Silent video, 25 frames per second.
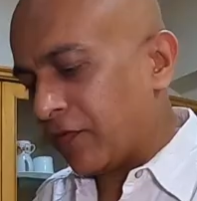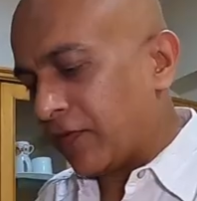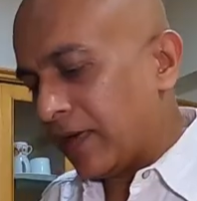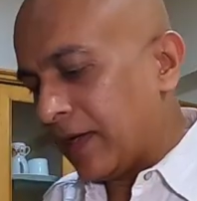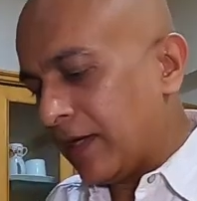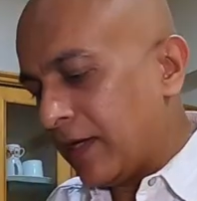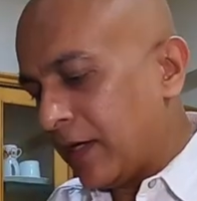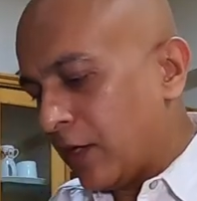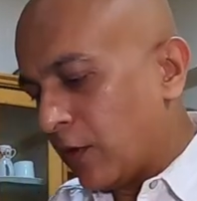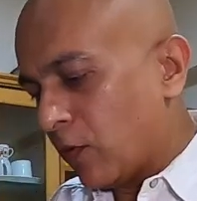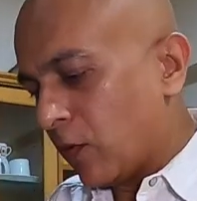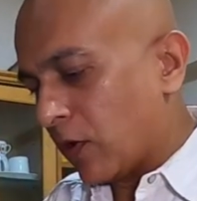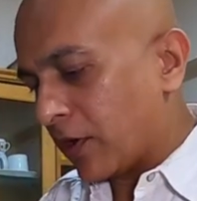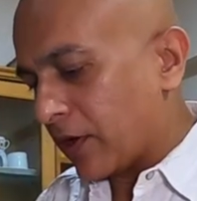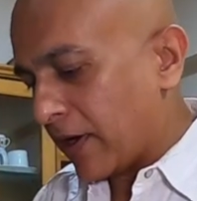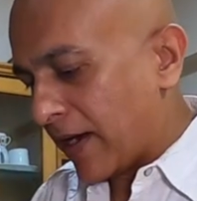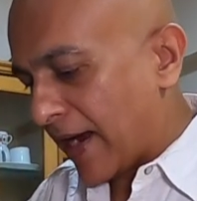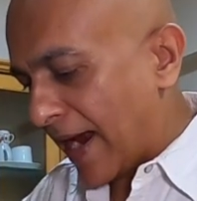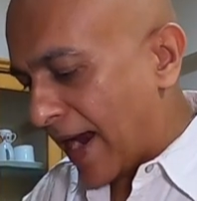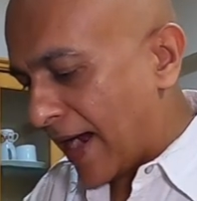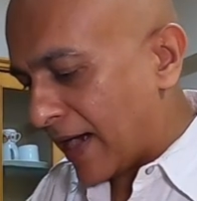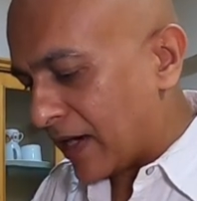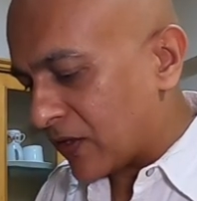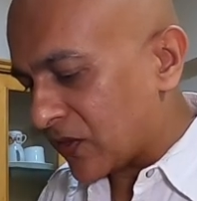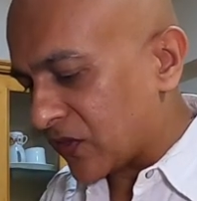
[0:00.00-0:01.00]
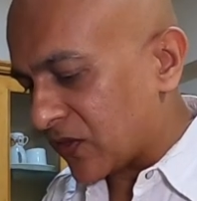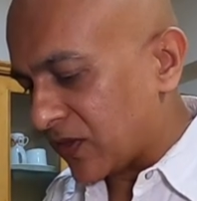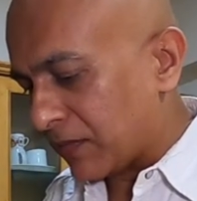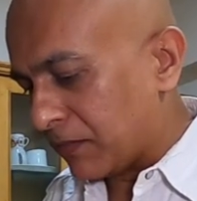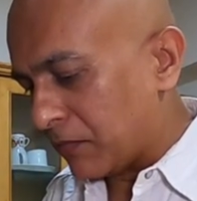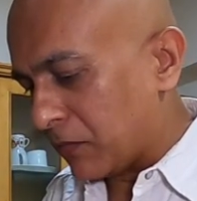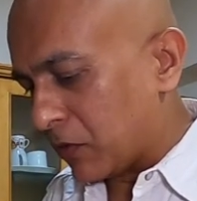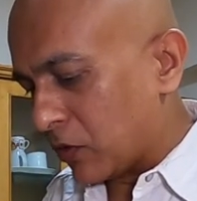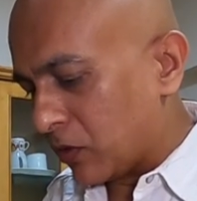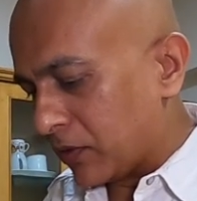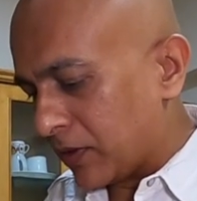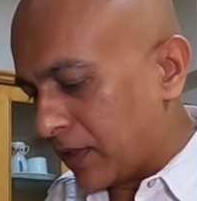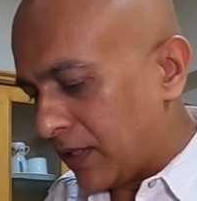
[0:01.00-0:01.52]
feel you want to add
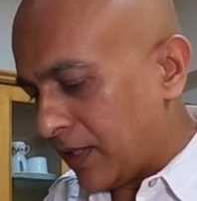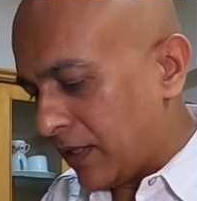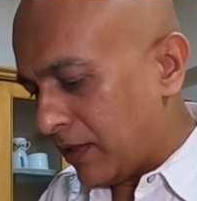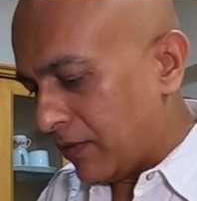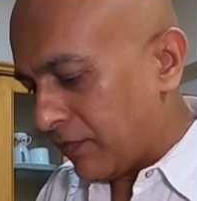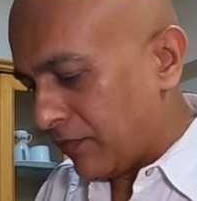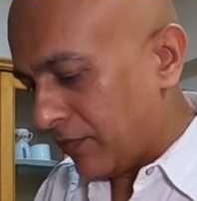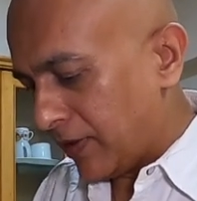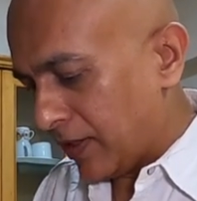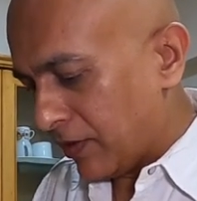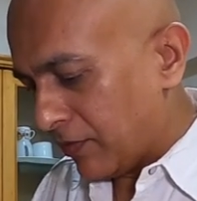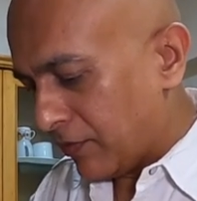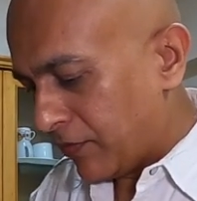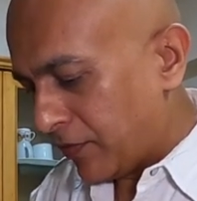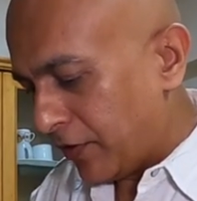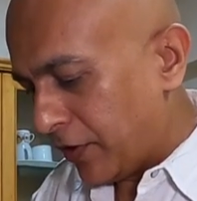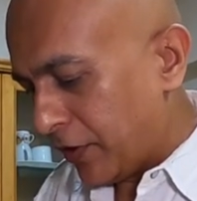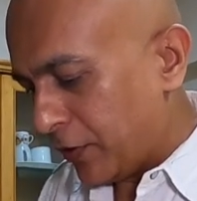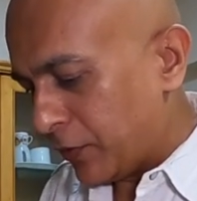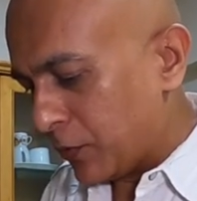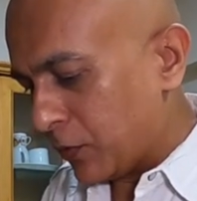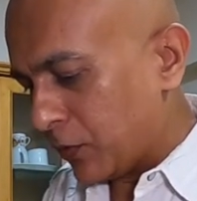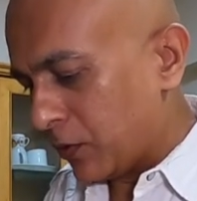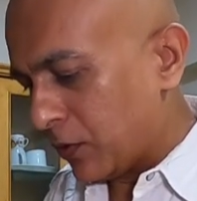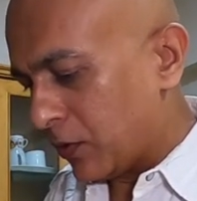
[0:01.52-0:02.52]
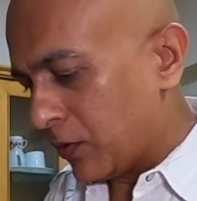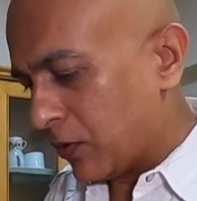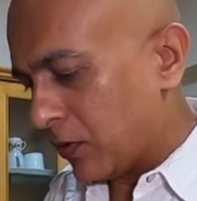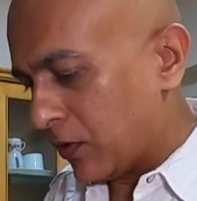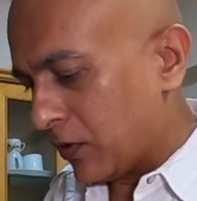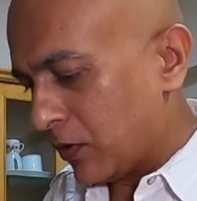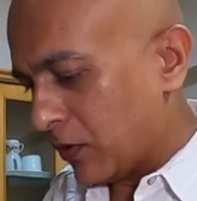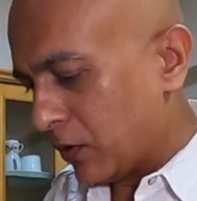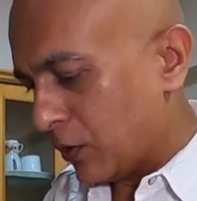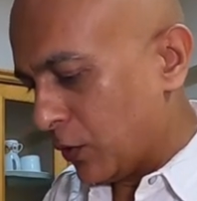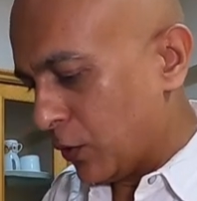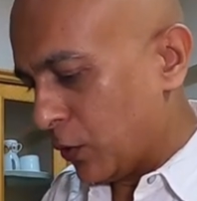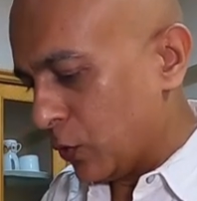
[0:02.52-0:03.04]
some more ghee, feel free to
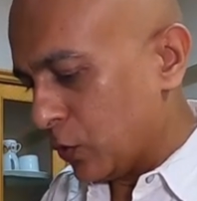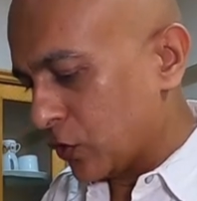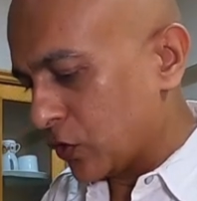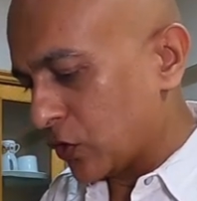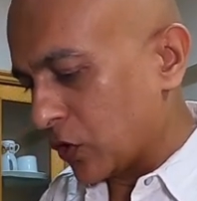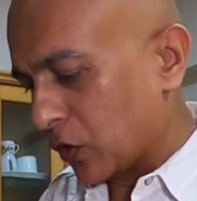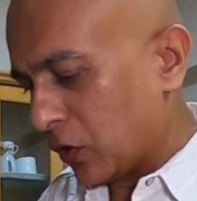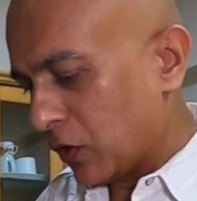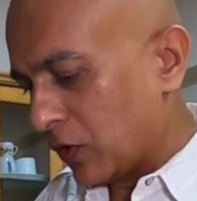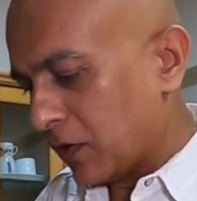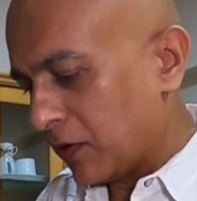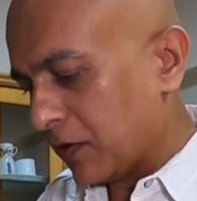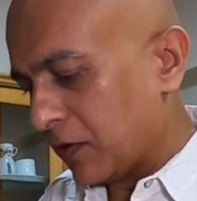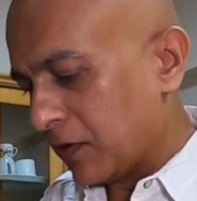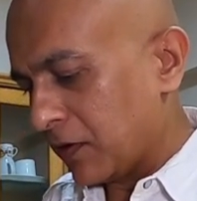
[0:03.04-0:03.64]
do so.